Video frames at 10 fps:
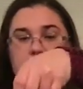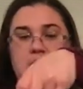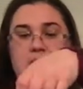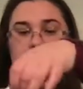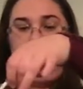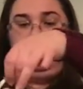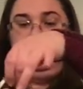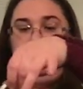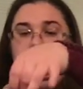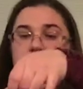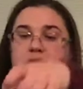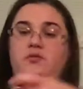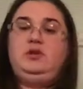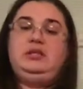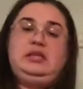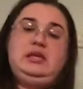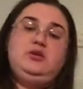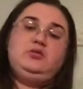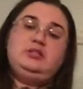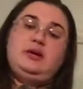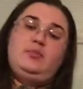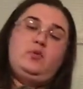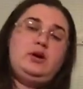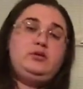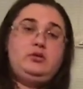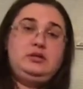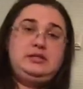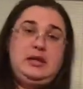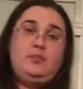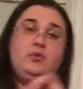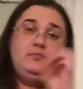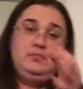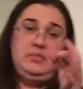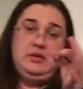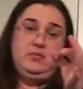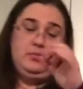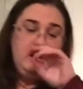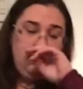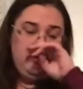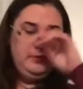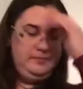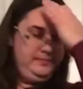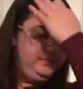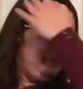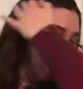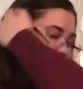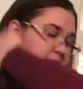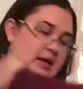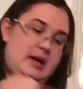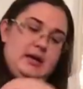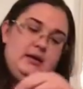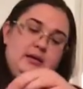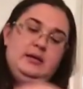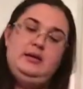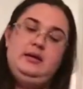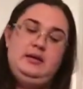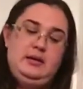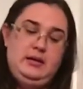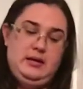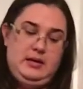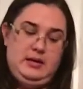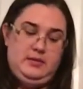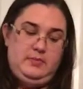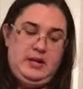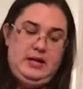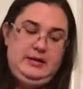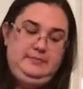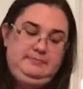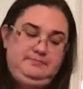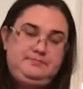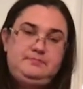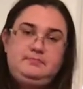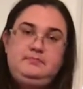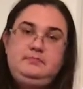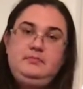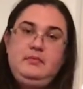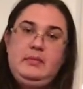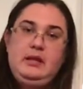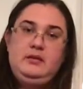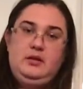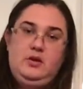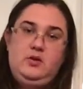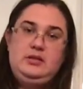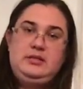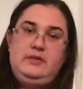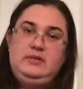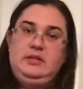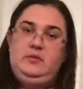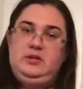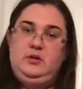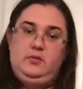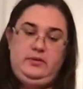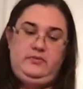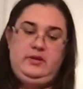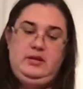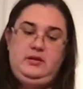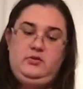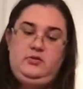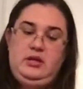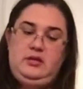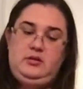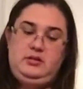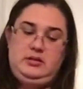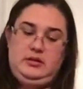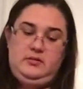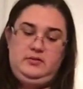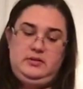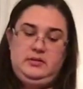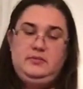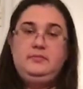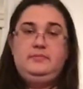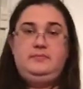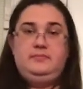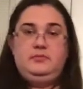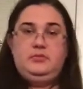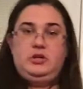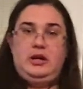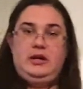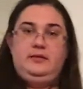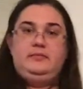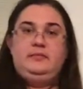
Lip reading: Yeah. If you can get the ears up while they're on the table, even better. Okay. But the goal is obviously we don't want feet underneath ourselves. Okay.